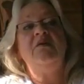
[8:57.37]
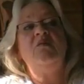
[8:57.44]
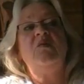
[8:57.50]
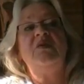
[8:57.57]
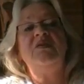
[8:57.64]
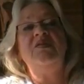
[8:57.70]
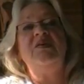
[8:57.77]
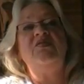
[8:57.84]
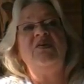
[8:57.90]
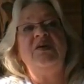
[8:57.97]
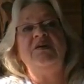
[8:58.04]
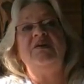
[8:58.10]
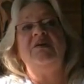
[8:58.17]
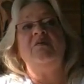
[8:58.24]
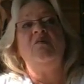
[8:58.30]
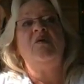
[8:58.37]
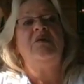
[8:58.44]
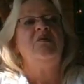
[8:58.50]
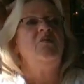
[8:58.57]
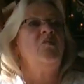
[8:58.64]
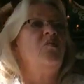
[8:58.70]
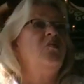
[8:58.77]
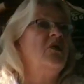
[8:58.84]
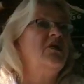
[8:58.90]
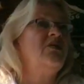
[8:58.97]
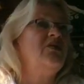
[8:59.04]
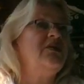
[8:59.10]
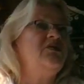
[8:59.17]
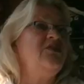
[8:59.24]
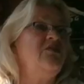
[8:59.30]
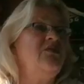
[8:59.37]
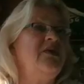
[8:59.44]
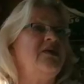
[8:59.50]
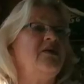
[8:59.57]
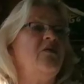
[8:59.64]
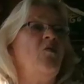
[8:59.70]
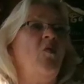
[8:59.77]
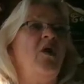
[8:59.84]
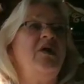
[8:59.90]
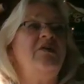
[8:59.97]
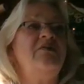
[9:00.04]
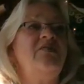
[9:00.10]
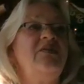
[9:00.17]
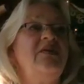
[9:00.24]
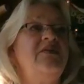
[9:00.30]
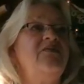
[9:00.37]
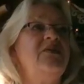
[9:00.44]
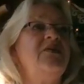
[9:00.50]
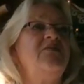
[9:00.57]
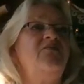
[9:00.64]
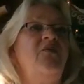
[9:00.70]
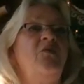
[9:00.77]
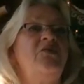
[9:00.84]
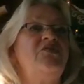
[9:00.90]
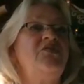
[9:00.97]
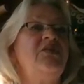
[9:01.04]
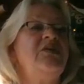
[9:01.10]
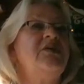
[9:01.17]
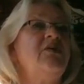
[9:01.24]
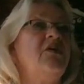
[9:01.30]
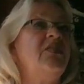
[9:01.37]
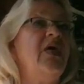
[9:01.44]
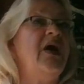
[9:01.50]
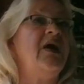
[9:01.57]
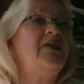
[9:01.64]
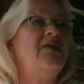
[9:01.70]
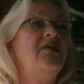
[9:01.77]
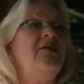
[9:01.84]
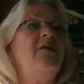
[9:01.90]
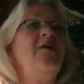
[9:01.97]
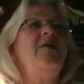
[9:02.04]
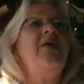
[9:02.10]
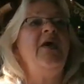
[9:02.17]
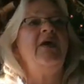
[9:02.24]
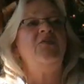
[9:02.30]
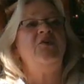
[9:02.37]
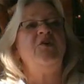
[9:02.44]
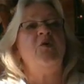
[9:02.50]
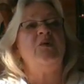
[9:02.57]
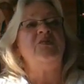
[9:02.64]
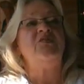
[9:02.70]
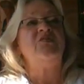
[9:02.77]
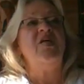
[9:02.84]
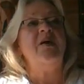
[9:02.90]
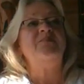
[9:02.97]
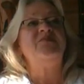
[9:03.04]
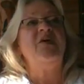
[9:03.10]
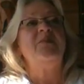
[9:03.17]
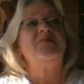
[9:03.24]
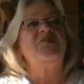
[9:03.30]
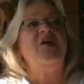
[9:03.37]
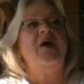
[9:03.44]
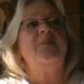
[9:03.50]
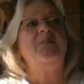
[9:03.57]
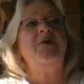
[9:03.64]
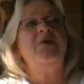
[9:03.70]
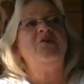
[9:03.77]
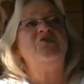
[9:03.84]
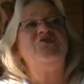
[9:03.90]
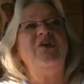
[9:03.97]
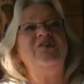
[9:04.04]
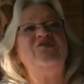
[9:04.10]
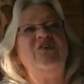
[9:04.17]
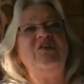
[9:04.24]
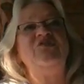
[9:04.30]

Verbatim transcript: What are they thinking? What what are they doing? Why are they giving and focusing in on that? And they're going slap, slap, slap, or shake,